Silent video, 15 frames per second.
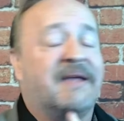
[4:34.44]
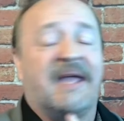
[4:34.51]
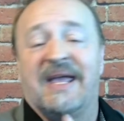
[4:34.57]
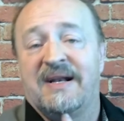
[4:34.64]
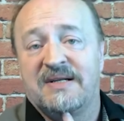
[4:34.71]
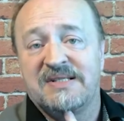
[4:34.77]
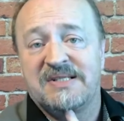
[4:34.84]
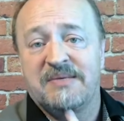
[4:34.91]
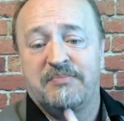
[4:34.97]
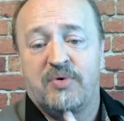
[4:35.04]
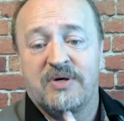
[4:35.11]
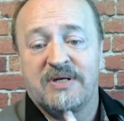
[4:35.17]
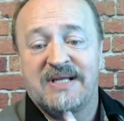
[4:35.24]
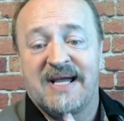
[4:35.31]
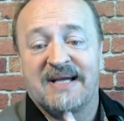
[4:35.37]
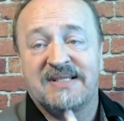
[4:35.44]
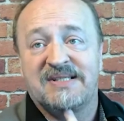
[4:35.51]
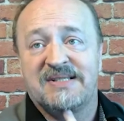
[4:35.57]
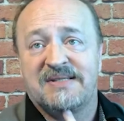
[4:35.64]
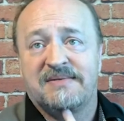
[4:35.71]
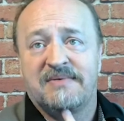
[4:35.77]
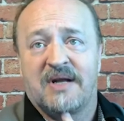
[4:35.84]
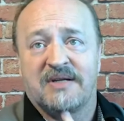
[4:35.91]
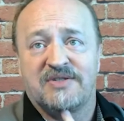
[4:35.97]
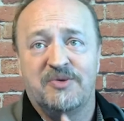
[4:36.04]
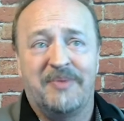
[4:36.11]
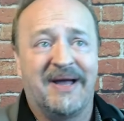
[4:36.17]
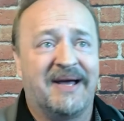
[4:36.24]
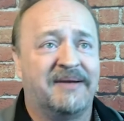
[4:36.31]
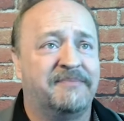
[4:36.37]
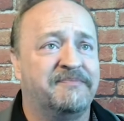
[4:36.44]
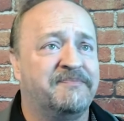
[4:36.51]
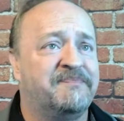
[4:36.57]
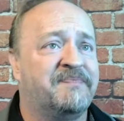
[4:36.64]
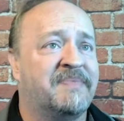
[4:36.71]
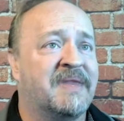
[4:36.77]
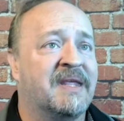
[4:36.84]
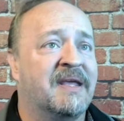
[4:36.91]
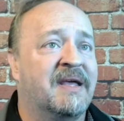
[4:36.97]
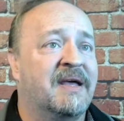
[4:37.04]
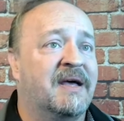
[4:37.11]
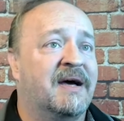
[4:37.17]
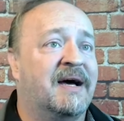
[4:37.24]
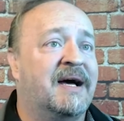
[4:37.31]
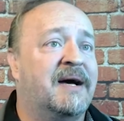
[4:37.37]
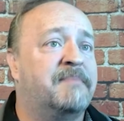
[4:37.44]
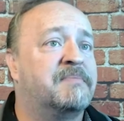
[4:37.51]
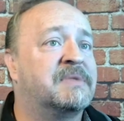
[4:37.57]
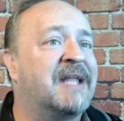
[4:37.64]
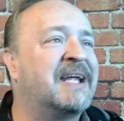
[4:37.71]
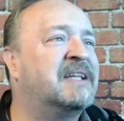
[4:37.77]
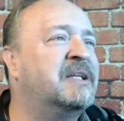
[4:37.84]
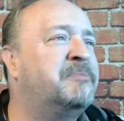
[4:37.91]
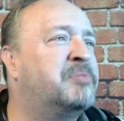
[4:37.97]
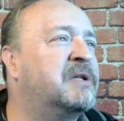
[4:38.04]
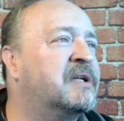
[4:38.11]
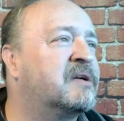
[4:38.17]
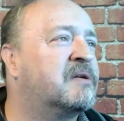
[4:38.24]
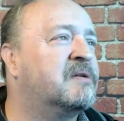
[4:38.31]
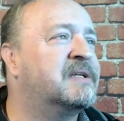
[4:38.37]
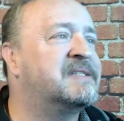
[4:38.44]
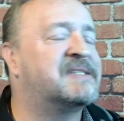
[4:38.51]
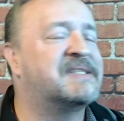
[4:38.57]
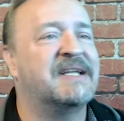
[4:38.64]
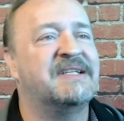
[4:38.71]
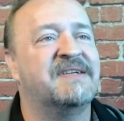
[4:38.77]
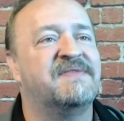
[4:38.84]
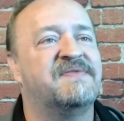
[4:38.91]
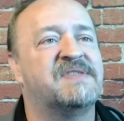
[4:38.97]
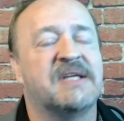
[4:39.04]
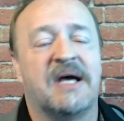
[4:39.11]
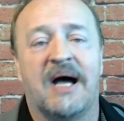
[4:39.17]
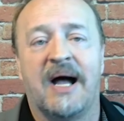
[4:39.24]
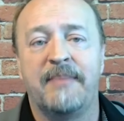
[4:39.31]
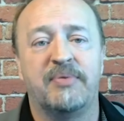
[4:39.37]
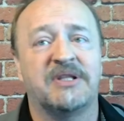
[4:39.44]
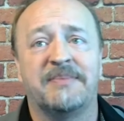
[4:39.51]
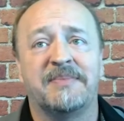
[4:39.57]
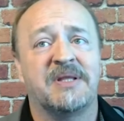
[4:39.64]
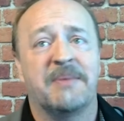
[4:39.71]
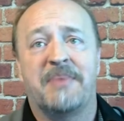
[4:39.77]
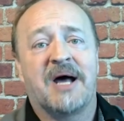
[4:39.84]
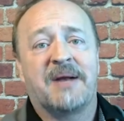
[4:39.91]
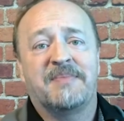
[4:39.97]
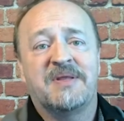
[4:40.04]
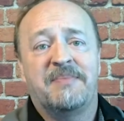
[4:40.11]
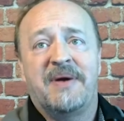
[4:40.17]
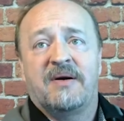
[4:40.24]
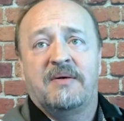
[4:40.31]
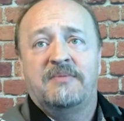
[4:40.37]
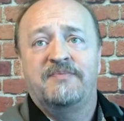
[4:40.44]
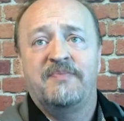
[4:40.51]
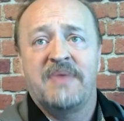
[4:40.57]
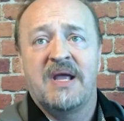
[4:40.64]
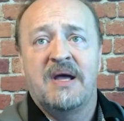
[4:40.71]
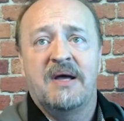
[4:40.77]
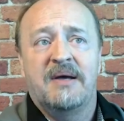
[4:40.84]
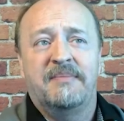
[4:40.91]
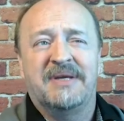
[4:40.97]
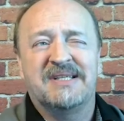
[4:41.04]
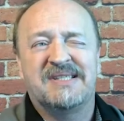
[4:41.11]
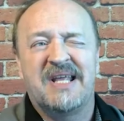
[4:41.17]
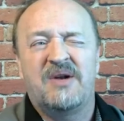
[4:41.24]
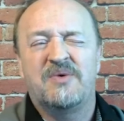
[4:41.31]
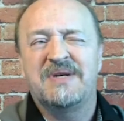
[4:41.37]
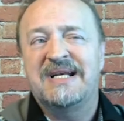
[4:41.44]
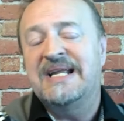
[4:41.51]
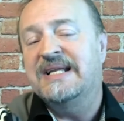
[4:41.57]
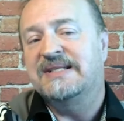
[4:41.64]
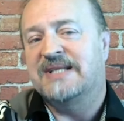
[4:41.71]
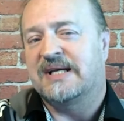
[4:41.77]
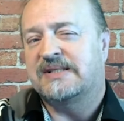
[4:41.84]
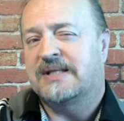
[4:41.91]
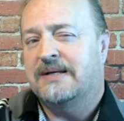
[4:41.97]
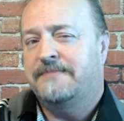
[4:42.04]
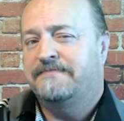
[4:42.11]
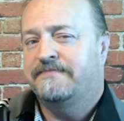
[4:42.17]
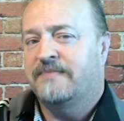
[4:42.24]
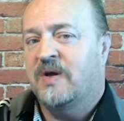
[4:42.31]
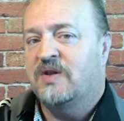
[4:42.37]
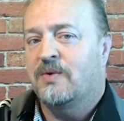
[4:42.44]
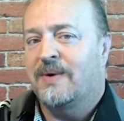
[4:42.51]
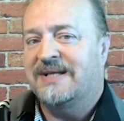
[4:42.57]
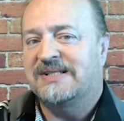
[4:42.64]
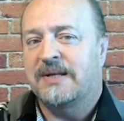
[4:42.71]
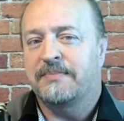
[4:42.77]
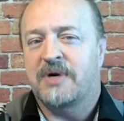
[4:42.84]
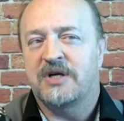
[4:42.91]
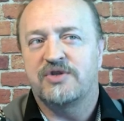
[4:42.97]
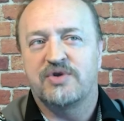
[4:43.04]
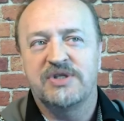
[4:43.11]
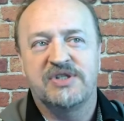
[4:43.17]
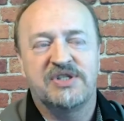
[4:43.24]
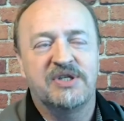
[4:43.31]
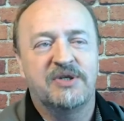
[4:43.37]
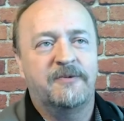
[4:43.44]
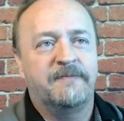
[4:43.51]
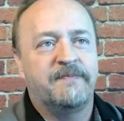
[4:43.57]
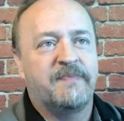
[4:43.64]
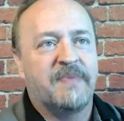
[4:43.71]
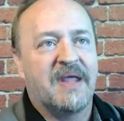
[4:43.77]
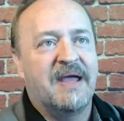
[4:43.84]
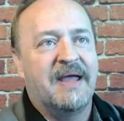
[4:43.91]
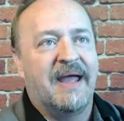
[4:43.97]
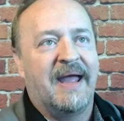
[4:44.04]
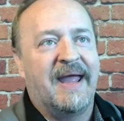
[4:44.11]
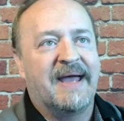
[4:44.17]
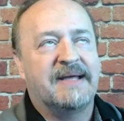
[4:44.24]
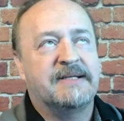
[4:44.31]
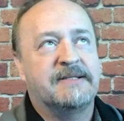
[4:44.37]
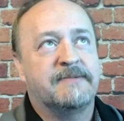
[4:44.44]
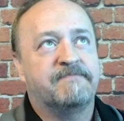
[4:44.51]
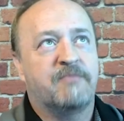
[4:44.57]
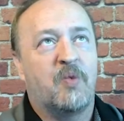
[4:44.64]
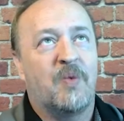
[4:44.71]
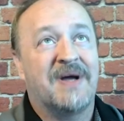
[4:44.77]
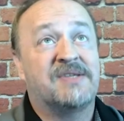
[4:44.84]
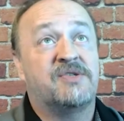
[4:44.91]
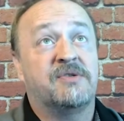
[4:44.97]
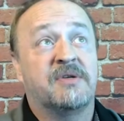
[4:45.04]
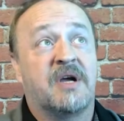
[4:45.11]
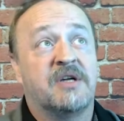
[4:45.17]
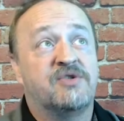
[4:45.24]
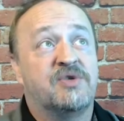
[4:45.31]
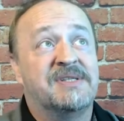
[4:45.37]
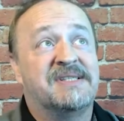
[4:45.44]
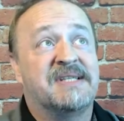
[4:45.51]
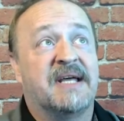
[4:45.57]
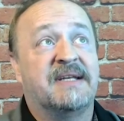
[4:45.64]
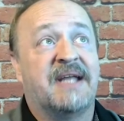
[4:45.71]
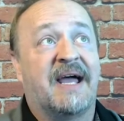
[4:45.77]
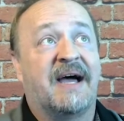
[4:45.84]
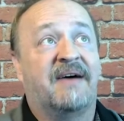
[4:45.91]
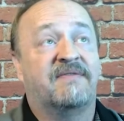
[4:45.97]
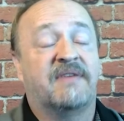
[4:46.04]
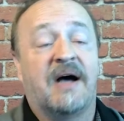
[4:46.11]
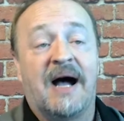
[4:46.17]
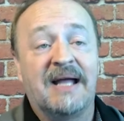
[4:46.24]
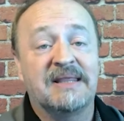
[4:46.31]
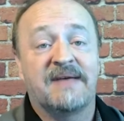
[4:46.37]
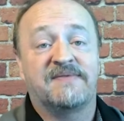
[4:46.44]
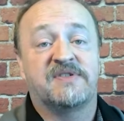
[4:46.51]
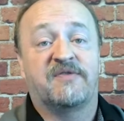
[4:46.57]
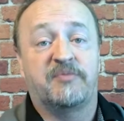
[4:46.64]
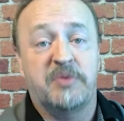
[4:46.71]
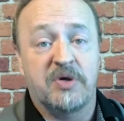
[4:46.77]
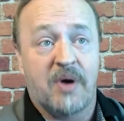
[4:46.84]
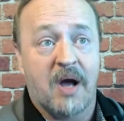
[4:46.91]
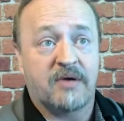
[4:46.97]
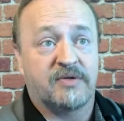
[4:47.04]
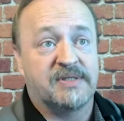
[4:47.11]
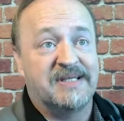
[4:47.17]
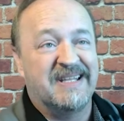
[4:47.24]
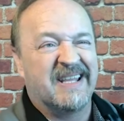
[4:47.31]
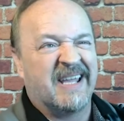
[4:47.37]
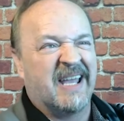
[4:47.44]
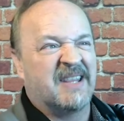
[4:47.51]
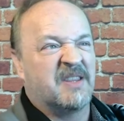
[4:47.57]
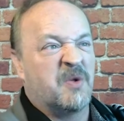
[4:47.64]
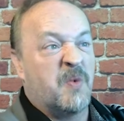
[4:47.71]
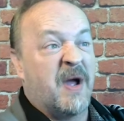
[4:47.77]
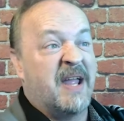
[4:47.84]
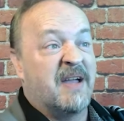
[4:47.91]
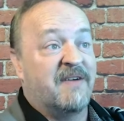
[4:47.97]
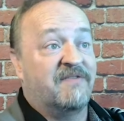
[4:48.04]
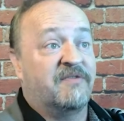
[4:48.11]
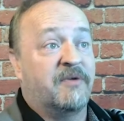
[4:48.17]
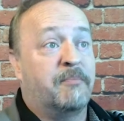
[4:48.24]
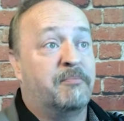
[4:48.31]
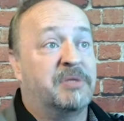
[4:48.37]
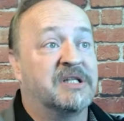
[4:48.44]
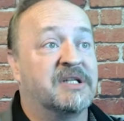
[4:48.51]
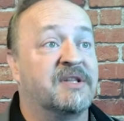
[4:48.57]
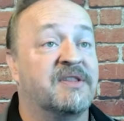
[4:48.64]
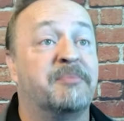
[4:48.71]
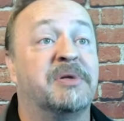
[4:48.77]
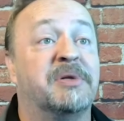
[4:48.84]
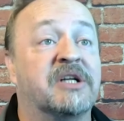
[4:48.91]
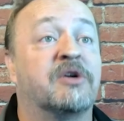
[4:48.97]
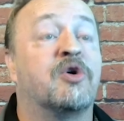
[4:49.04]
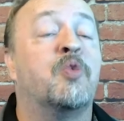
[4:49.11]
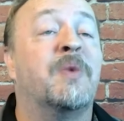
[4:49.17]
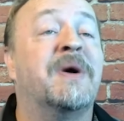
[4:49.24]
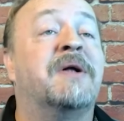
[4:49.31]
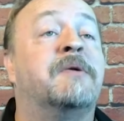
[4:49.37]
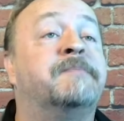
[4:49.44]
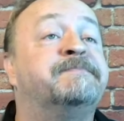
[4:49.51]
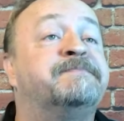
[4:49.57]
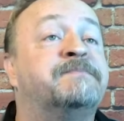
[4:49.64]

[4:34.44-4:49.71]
Canada's import taxes, not too bad. Uh, likely political incentives, I put them at the bottom of the barrel because they don't need Tesla in the way some countries do. And Western countries tend to have high levels of bureaucracy that get in the way of pol the political will.